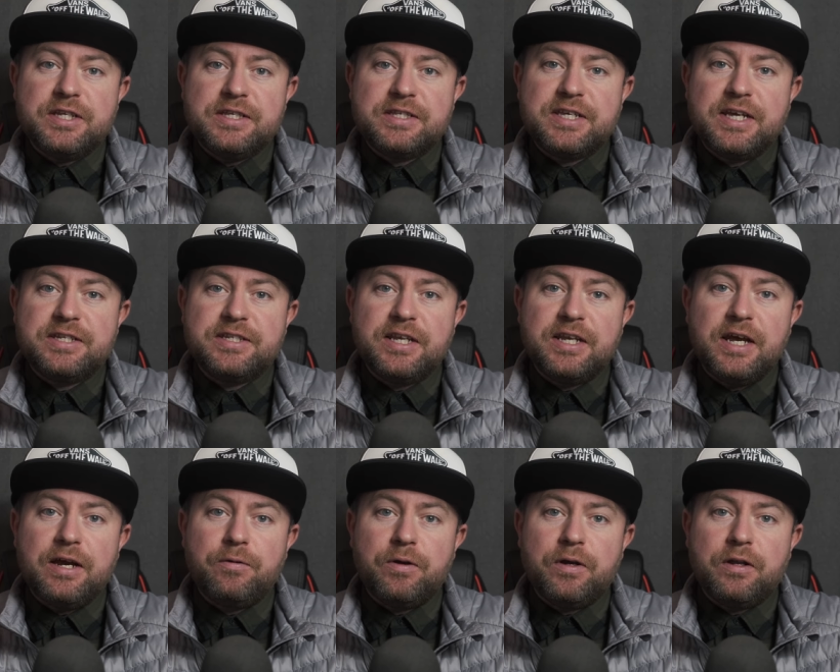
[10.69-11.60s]
in testing
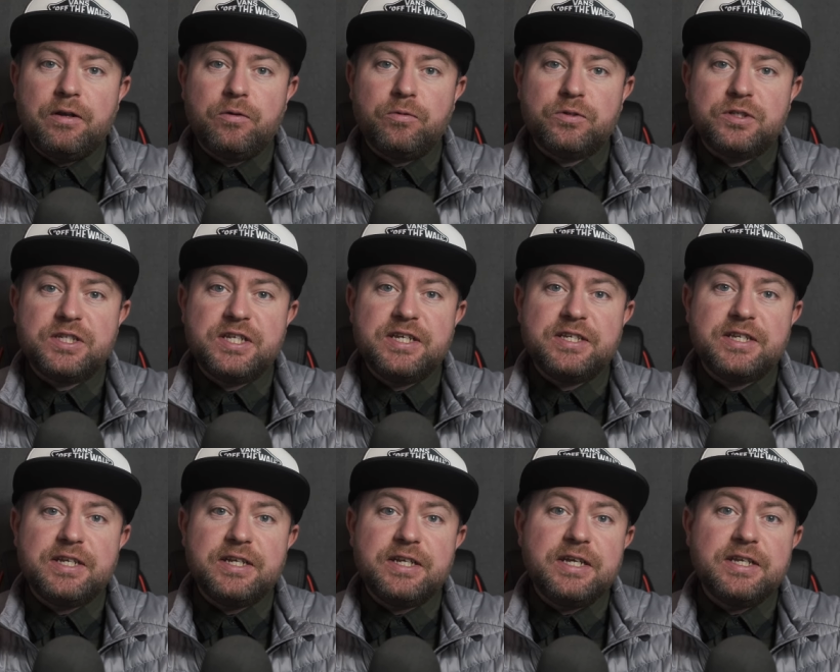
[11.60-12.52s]
out an old
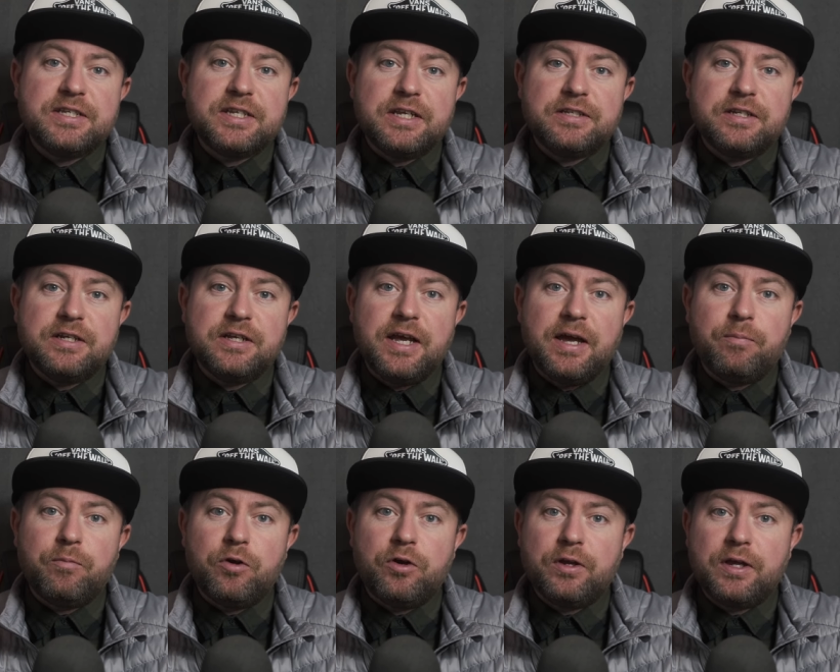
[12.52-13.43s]
CCD sensored
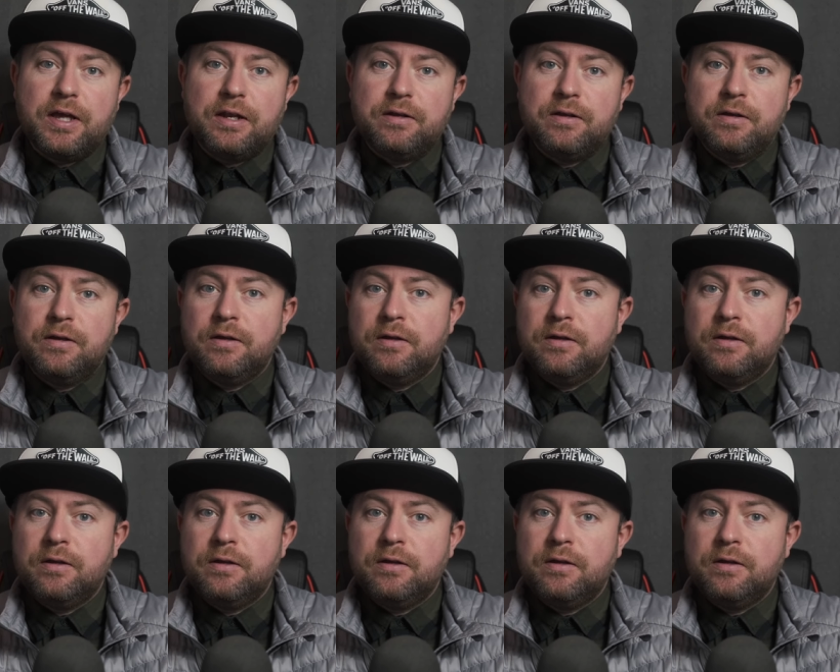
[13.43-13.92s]
camera again.